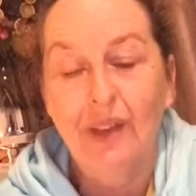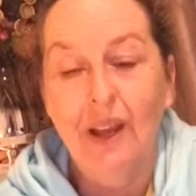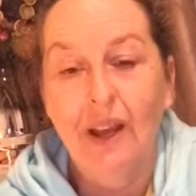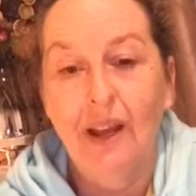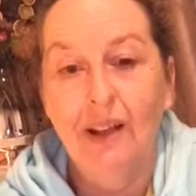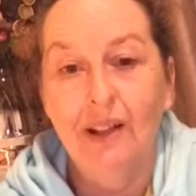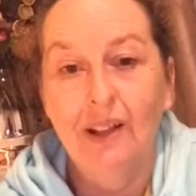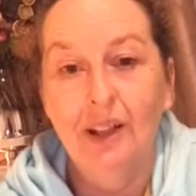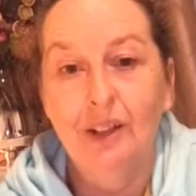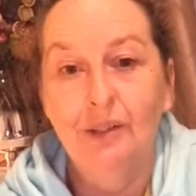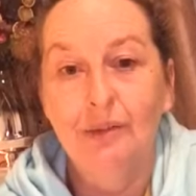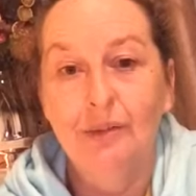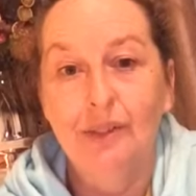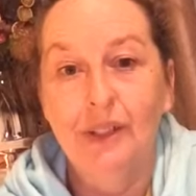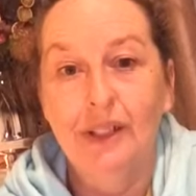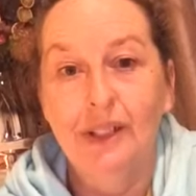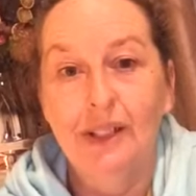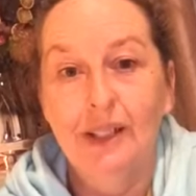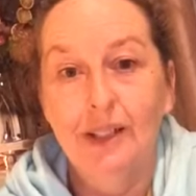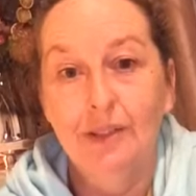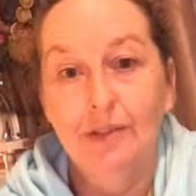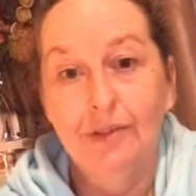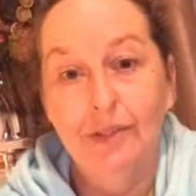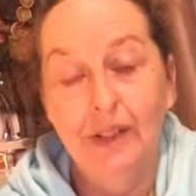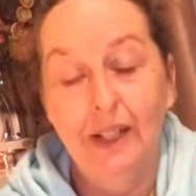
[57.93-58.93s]
And I
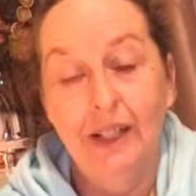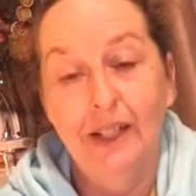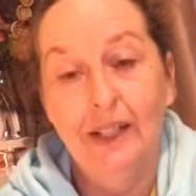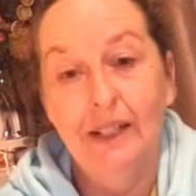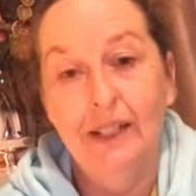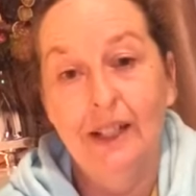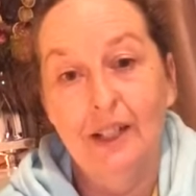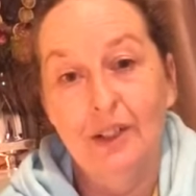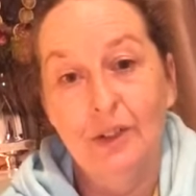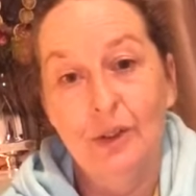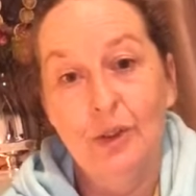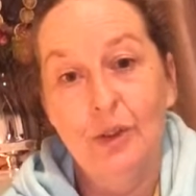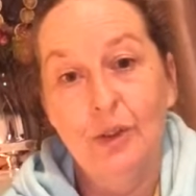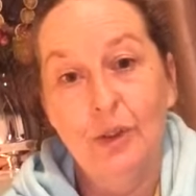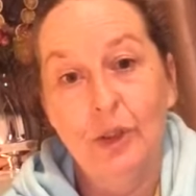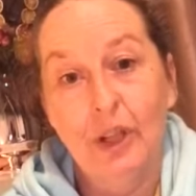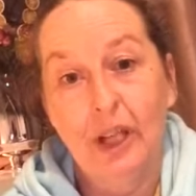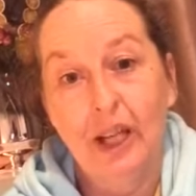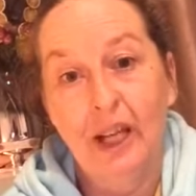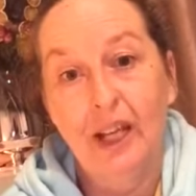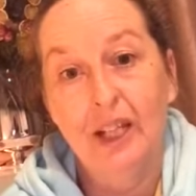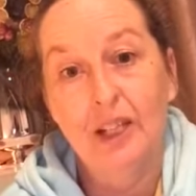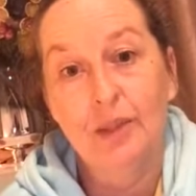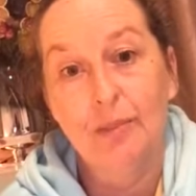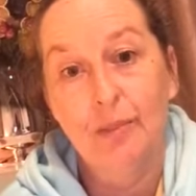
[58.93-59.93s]
really feel that under
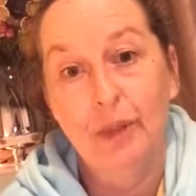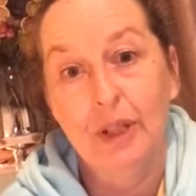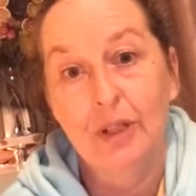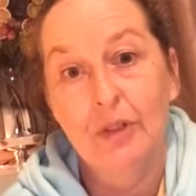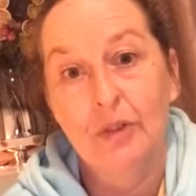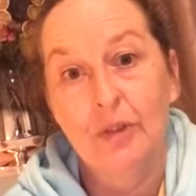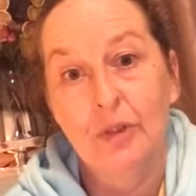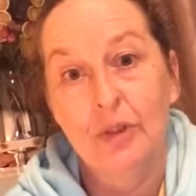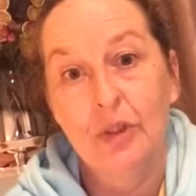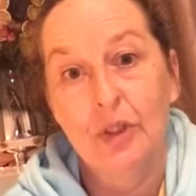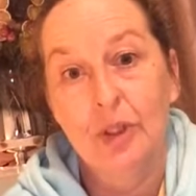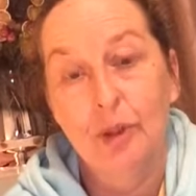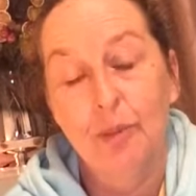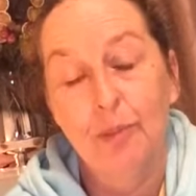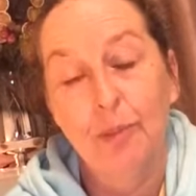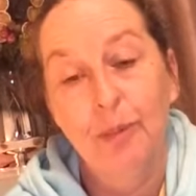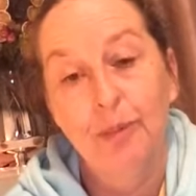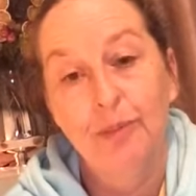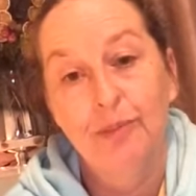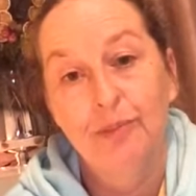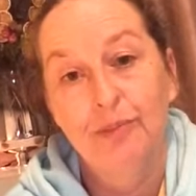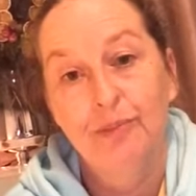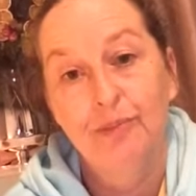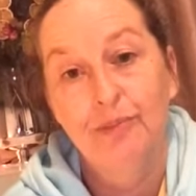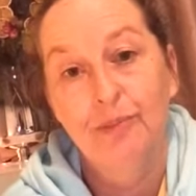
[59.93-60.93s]
Kay's mentorship,
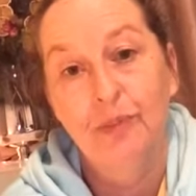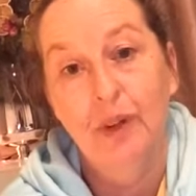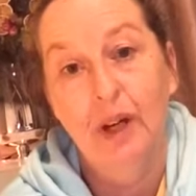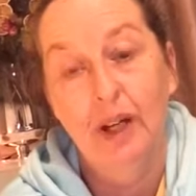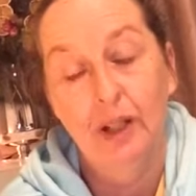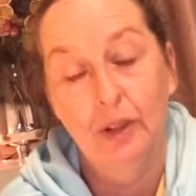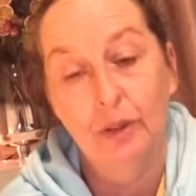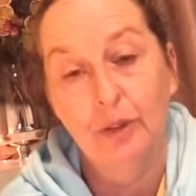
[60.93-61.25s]
I